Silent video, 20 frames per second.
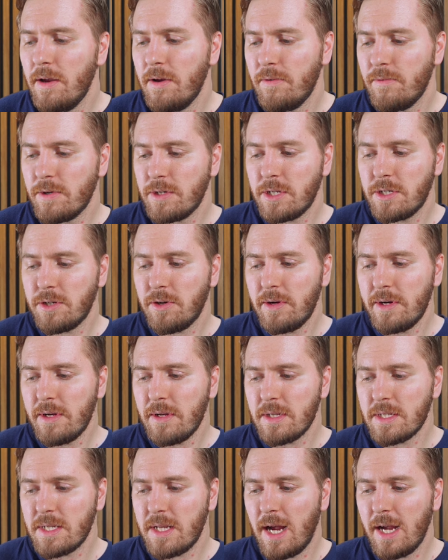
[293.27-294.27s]
For
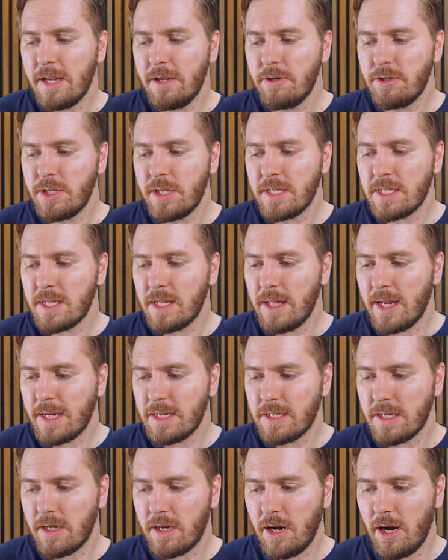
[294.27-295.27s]
tutorials, I usually
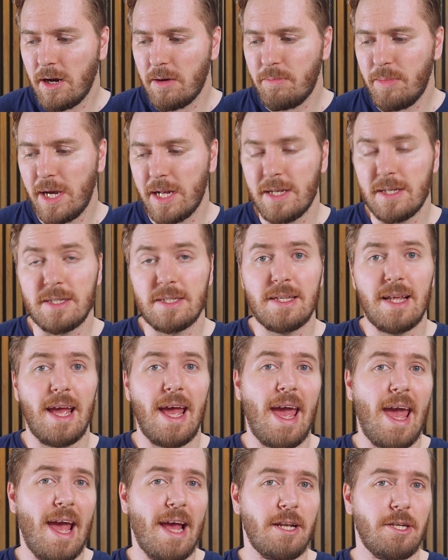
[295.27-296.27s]
select cart buttons
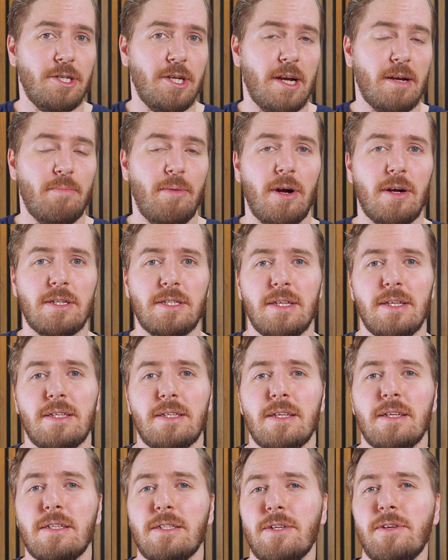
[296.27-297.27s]
and checkboxes
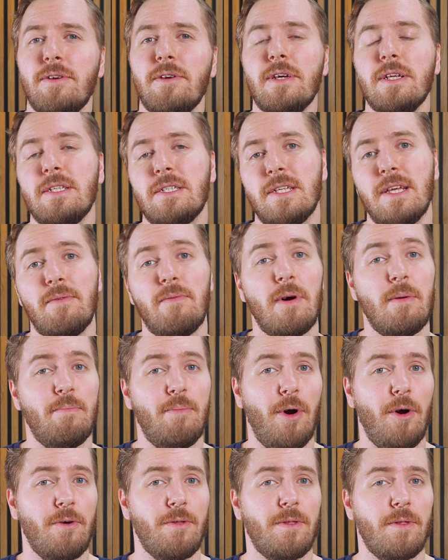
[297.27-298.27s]
so you can see what
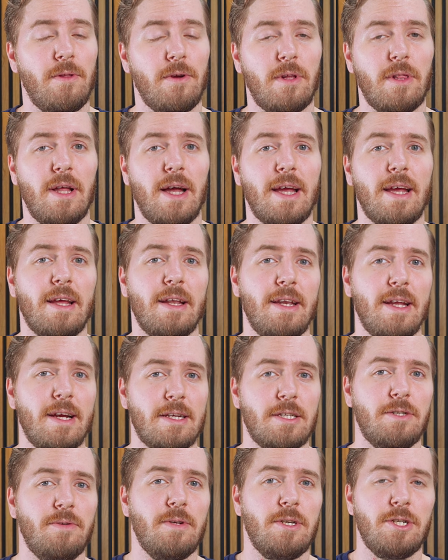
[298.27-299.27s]
both look like
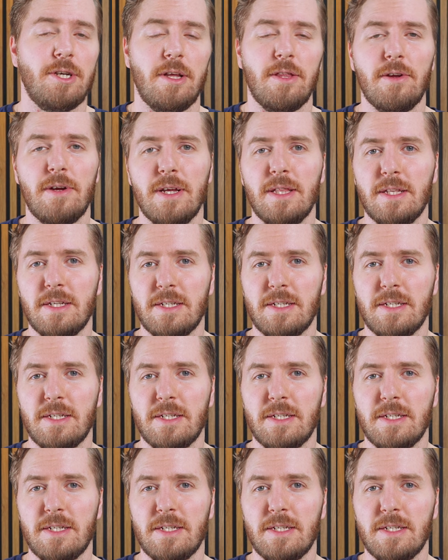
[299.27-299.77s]
next to each other in the